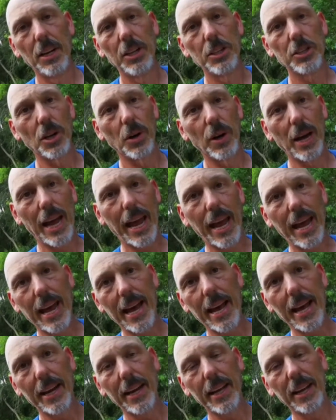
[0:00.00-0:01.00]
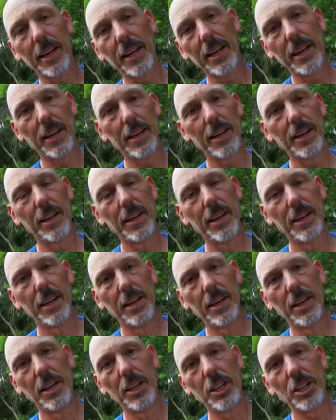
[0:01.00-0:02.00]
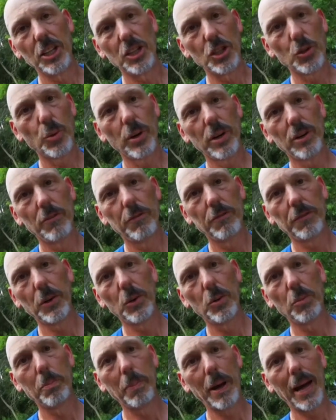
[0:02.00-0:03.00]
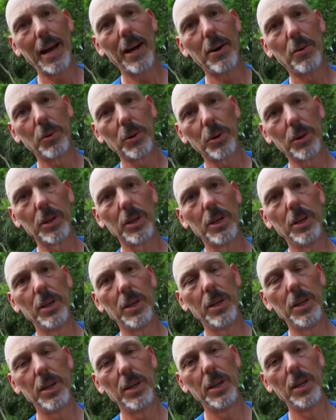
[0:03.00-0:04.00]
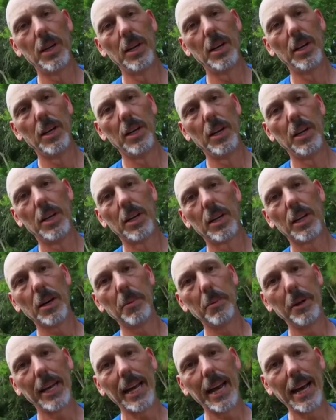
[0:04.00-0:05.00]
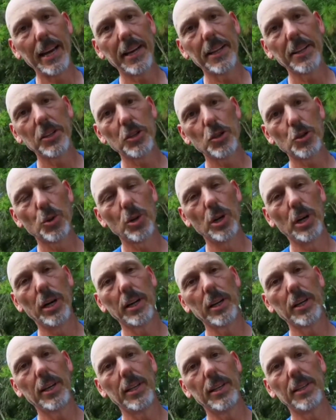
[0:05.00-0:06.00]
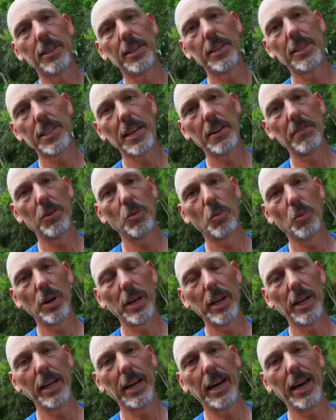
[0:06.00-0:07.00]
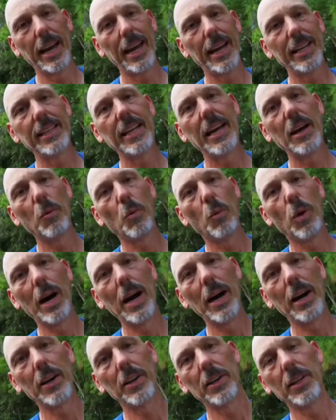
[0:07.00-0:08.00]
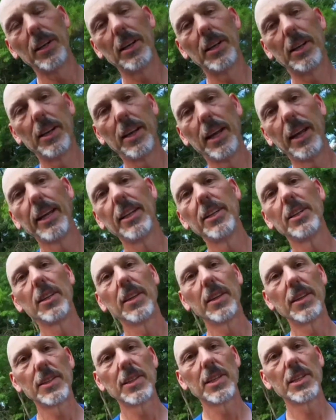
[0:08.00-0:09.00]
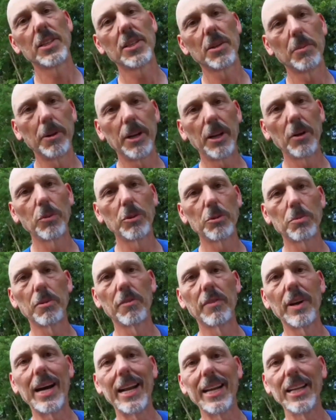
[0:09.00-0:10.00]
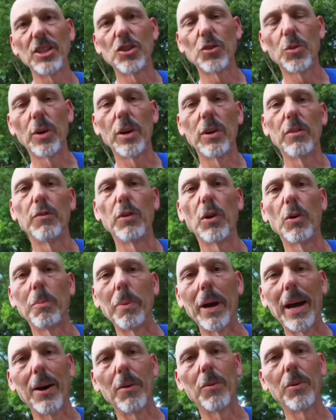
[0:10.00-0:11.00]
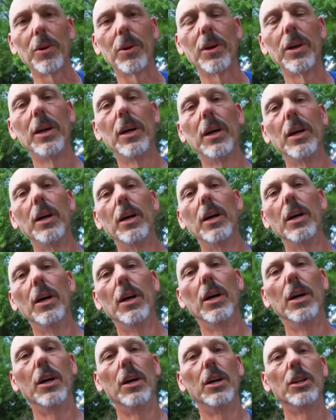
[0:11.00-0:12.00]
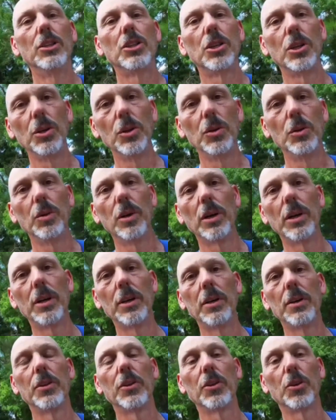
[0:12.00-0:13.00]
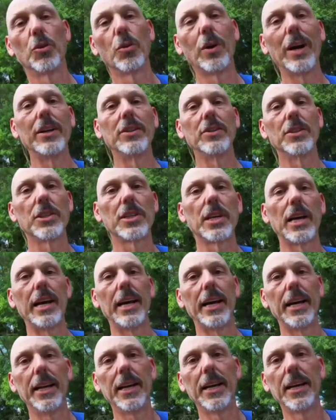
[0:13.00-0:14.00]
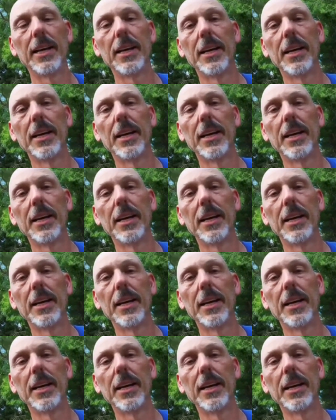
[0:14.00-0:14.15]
So I had the 12 volt power coming out of the truck into the 7-way. I had that wired into the system, and it was providing 12 volt power to the ground side,